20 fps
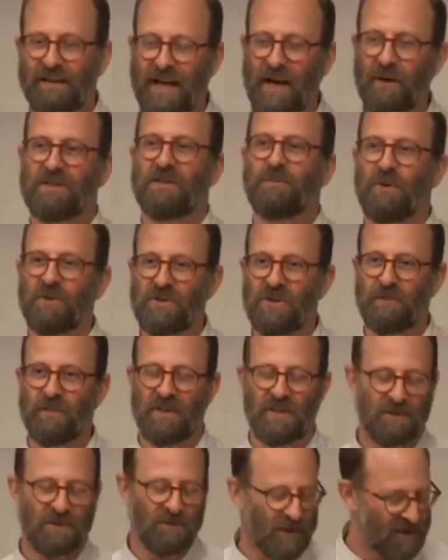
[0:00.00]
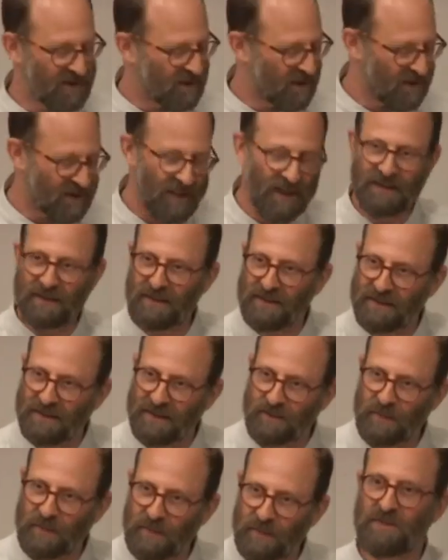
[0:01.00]
Now it's the Bush administration, it's not the
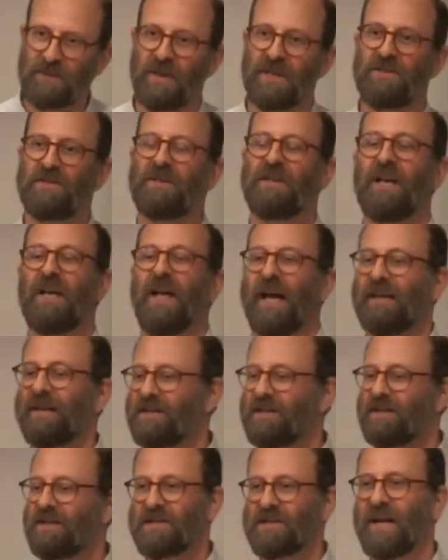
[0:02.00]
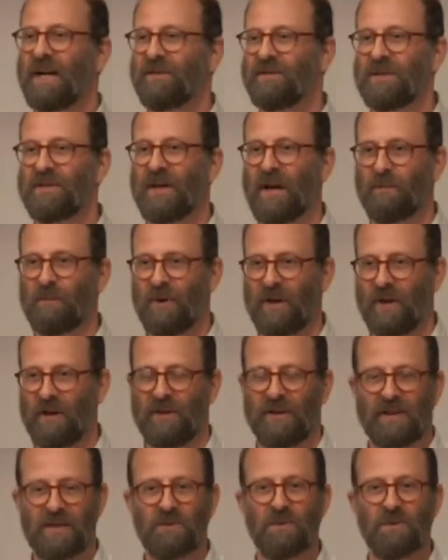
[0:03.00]
Clinton administration, and this doesn't have the top priority.